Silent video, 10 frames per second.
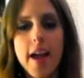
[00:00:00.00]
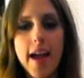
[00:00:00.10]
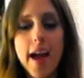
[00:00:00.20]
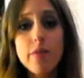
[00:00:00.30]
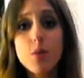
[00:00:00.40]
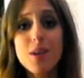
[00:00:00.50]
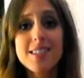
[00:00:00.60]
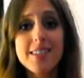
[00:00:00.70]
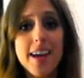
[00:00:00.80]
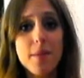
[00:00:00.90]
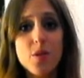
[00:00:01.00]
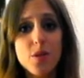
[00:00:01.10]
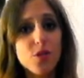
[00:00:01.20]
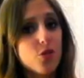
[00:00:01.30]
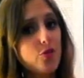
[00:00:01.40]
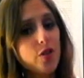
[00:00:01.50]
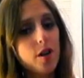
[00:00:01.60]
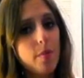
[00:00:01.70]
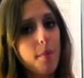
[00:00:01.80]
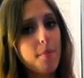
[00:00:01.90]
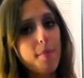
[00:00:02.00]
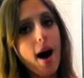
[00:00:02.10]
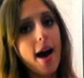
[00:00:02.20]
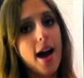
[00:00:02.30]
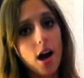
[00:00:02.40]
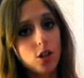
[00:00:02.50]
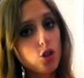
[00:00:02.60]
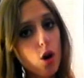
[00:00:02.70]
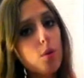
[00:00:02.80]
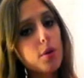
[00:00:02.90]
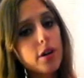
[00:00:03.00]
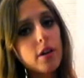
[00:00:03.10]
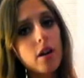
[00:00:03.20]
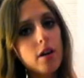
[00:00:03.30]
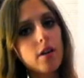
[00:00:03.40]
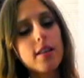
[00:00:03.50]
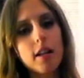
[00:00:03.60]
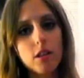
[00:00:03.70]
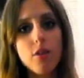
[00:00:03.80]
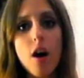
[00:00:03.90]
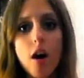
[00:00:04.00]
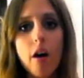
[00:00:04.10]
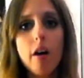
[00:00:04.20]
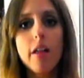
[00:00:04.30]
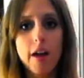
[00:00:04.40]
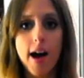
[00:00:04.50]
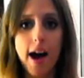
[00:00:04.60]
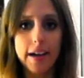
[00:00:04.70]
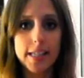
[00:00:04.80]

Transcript: Hey everyone, today I'm going to film my October collective haul. I